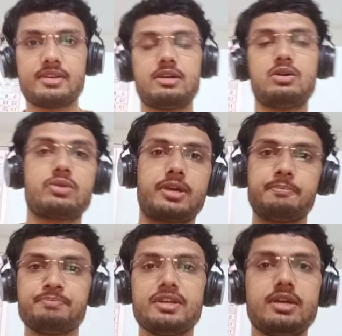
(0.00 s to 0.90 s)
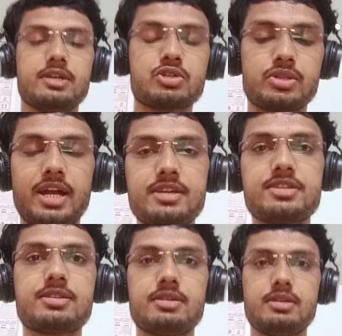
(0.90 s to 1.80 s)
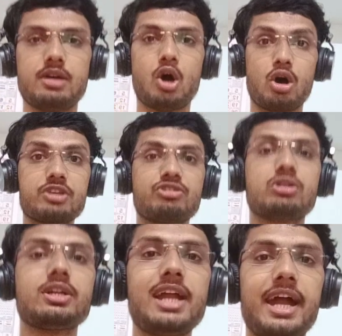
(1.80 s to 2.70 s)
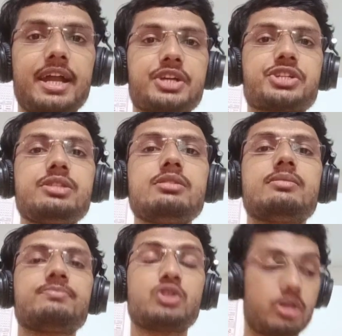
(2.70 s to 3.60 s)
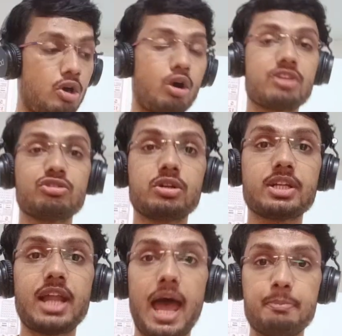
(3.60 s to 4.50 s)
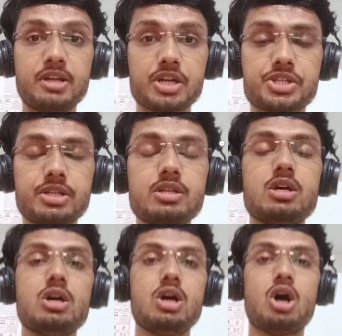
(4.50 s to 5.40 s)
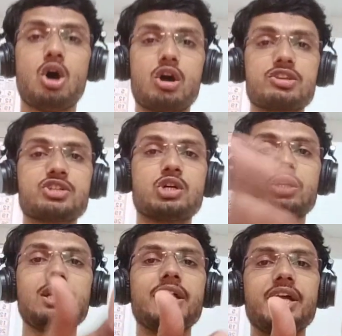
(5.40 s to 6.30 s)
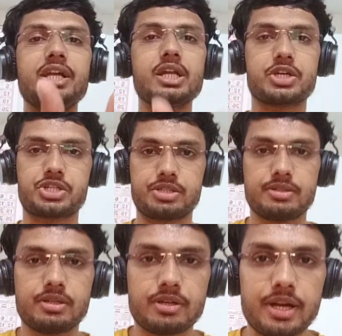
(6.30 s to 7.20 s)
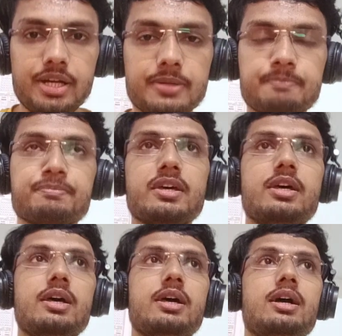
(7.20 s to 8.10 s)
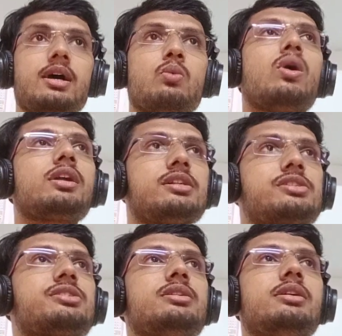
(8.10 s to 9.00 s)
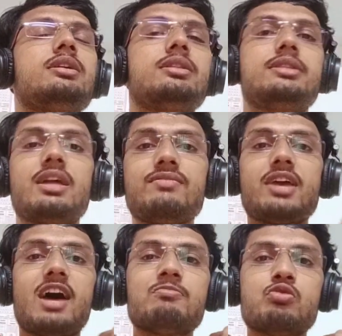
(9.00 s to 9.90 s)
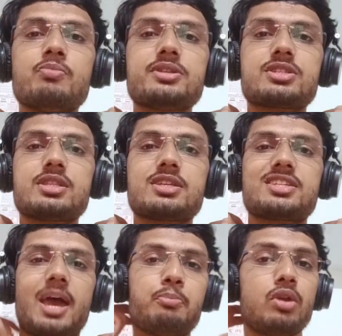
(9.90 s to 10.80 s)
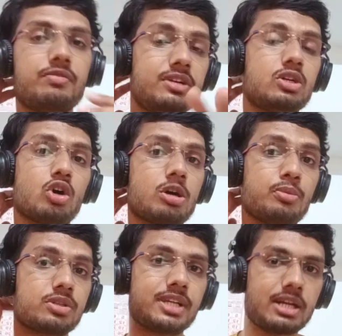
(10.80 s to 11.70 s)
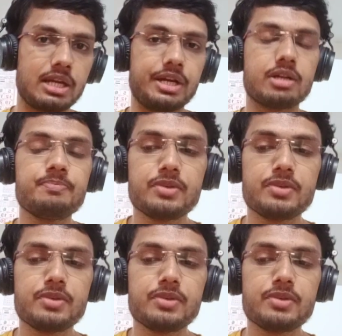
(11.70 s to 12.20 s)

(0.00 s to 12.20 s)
Okay, so that is horizontal adduction, horizontal abduction, horizontal adduction, right? What else? Then we have movements in the scapula. We'll talk about that later.